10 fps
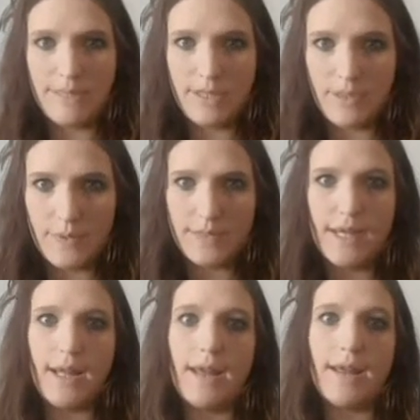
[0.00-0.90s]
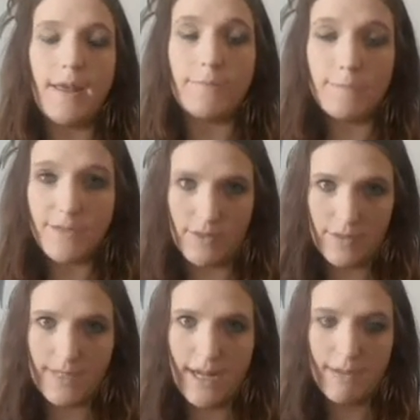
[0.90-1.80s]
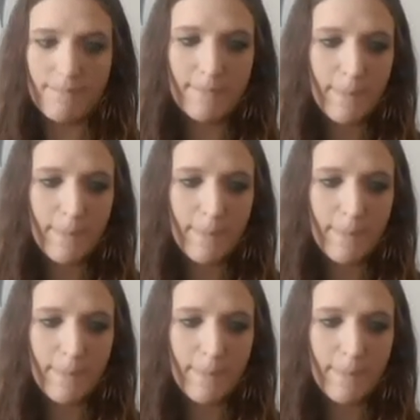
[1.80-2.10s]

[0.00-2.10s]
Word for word: Tuesday and Thursday.